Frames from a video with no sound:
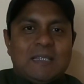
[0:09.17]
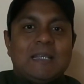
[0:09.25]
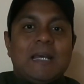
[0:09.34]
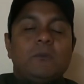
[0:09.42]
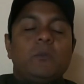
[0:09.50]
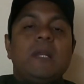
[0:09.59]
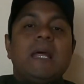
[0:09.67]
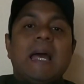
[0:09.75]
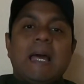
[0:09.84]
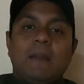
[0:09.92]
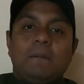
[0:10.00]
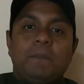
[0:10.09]
that will
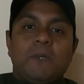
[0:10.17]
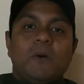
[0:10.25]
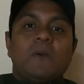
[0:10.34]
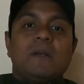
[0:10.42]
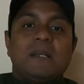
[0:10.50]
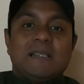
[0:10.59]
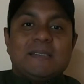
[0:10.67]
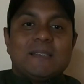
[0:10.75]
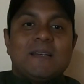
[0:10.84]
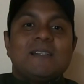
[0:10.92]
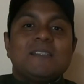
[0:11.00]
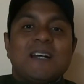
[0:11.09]
help your
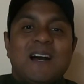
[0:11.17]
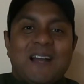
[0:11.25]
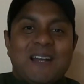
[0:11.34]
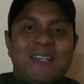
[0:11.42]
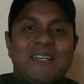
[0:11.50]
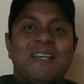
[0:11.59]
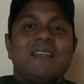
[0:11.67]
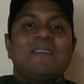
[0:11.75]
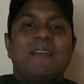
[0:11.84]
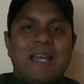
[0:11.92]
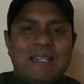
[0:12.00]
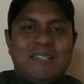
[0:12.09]
research article
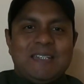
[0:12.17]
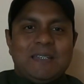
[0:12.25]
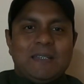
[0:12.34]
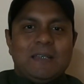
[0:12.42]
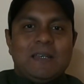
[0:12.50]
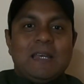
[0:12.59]
writing